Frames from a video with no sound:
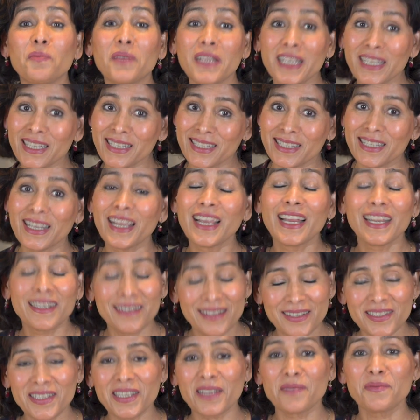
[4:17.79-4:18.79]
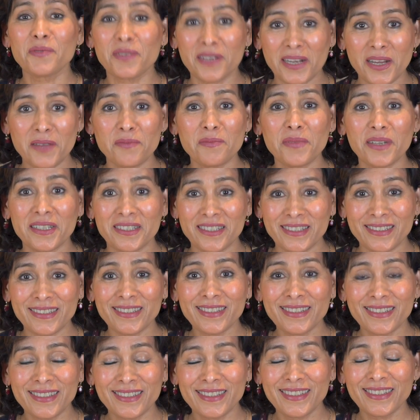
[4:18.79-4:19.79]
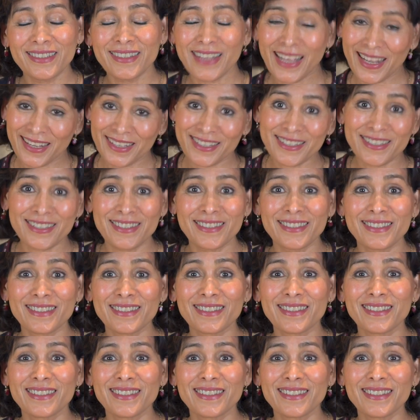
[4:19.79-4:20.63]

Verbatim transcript: please hit the subscribe button. Thanks.